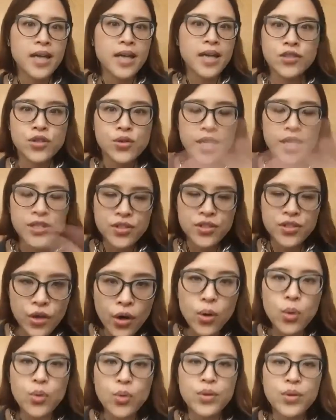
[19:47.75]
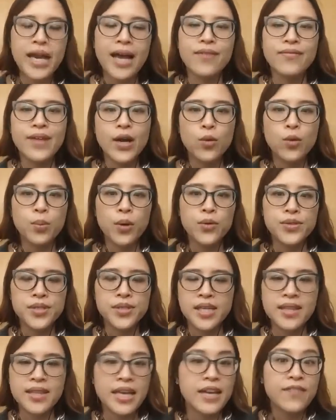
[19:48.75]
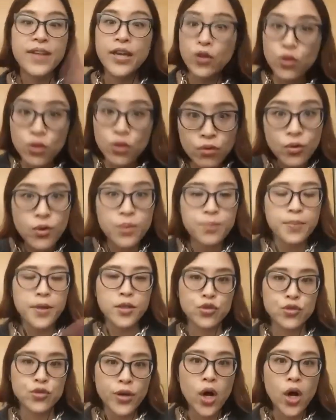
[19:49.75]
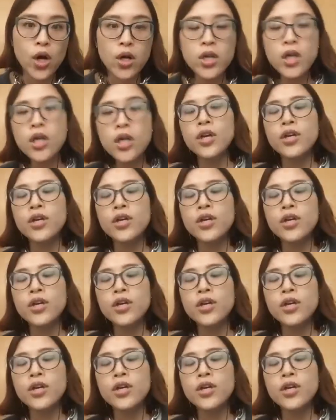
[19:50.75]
as you guys know, they have outposts in like Vancouver and Montreal.